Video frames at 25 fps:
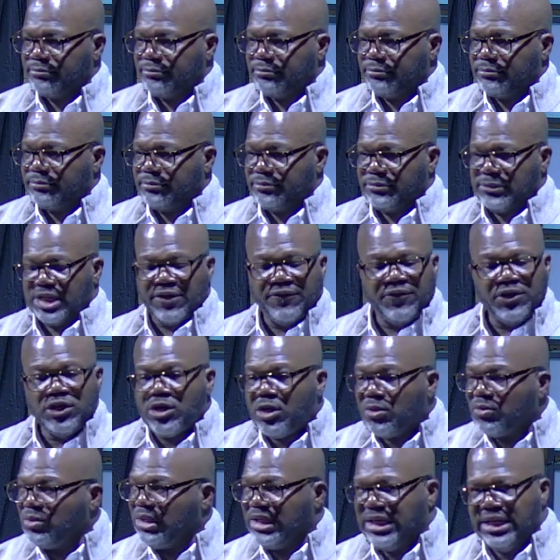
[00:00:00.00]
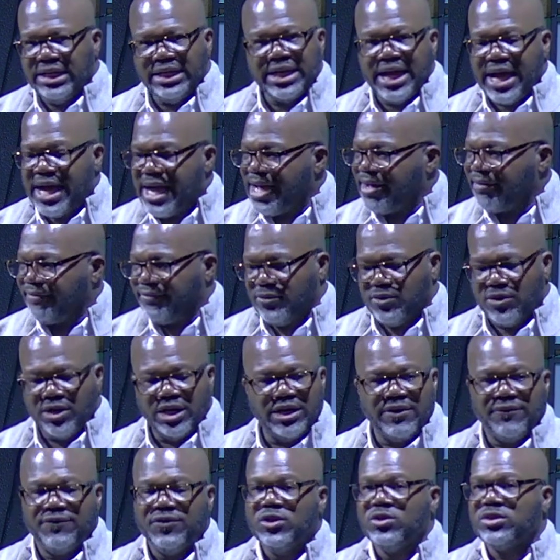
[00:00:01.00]
If you don't need God for it, if
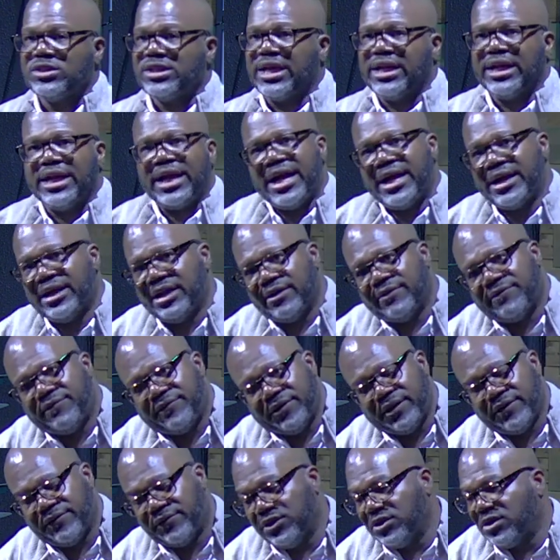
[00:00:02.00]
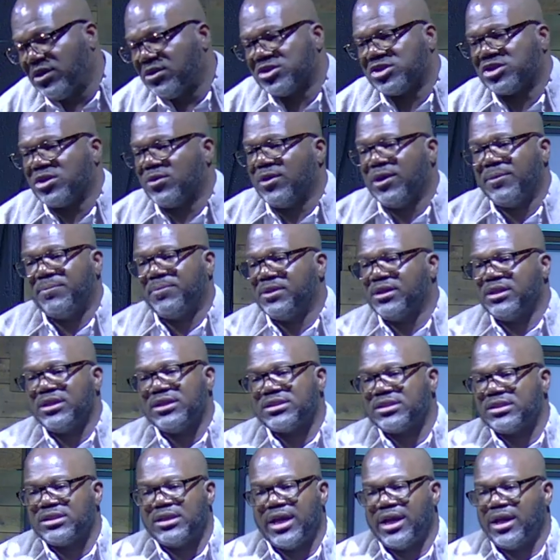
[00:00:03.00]
you say, God, if, if you don't show up in this, it
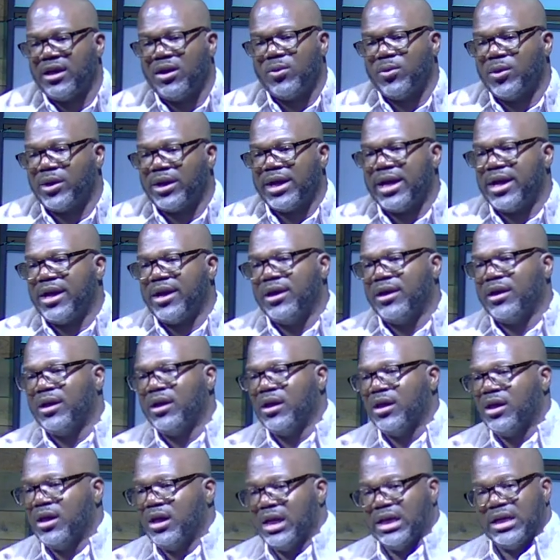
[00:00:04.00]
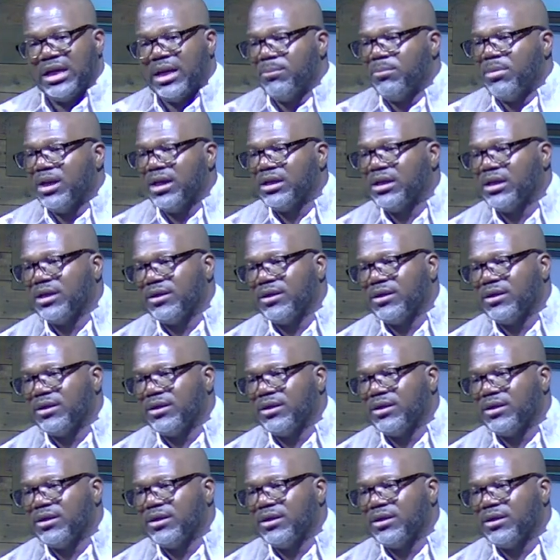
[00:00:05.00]
ain't gonna work out. It ain't big enough.